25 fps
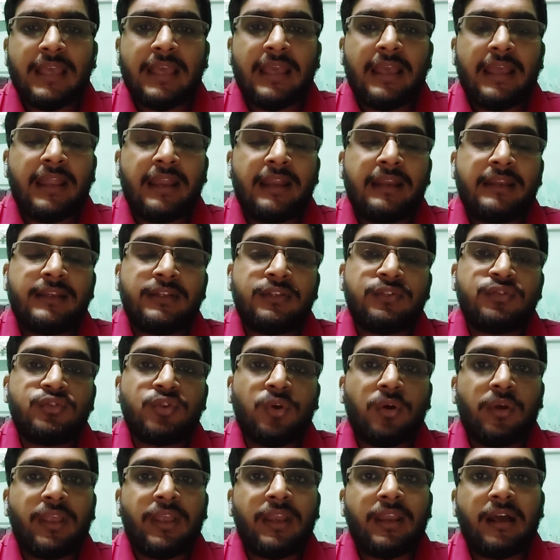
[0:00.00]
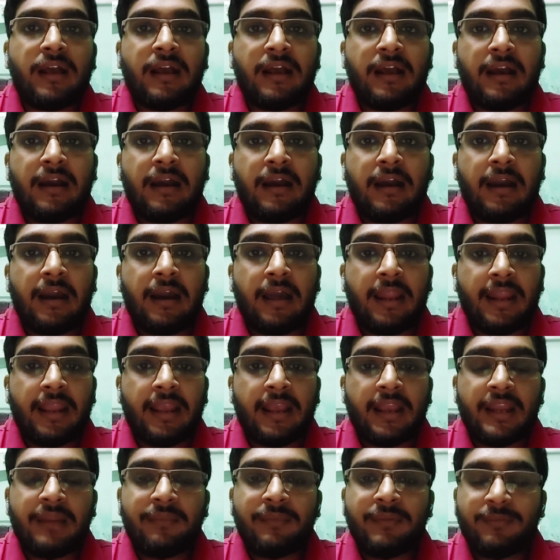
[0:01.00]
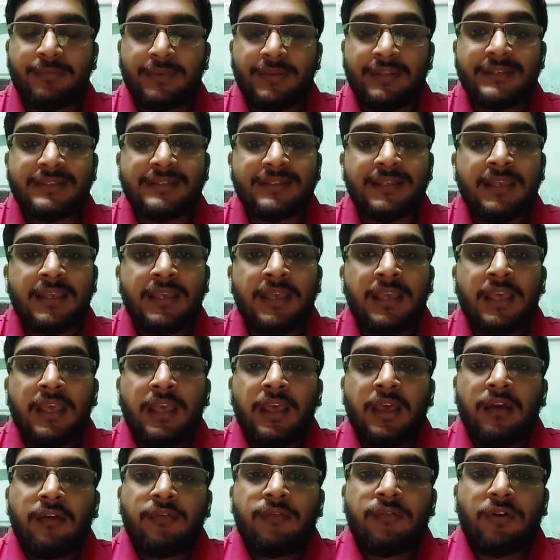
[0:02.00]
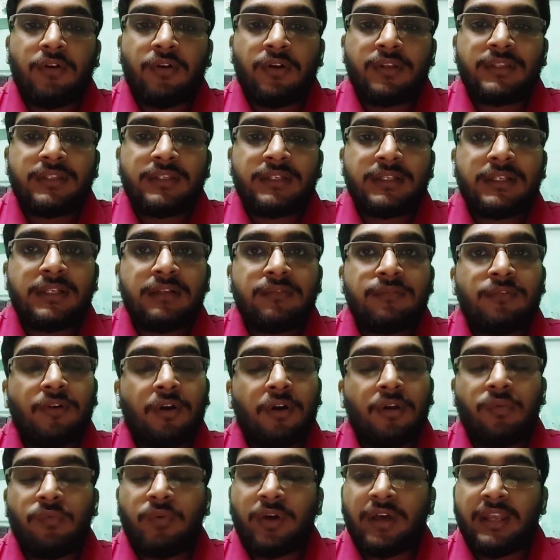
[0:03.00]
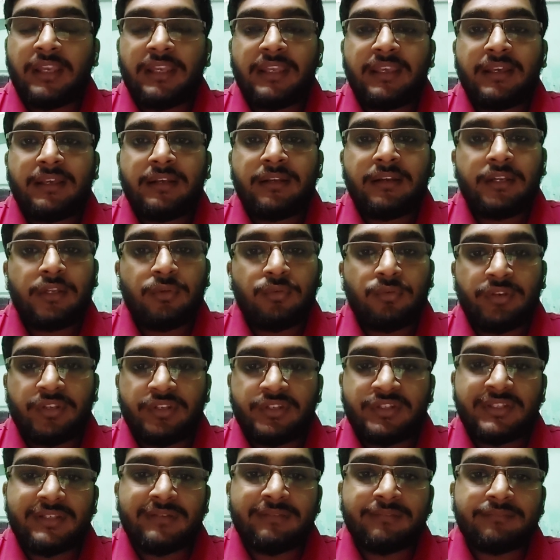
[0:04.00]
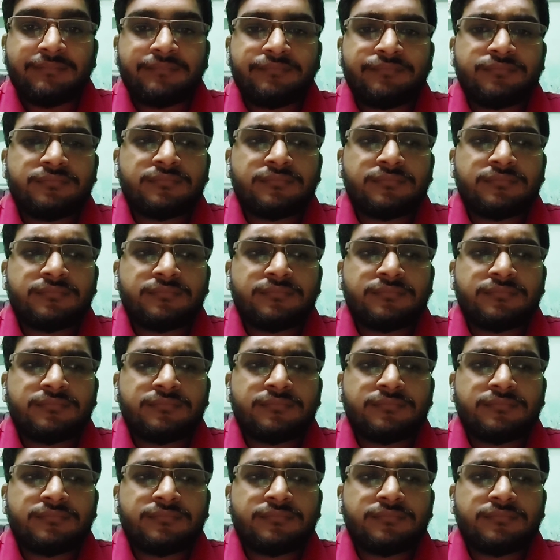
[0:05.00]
and joined Unacademy Plus for 1 year duration.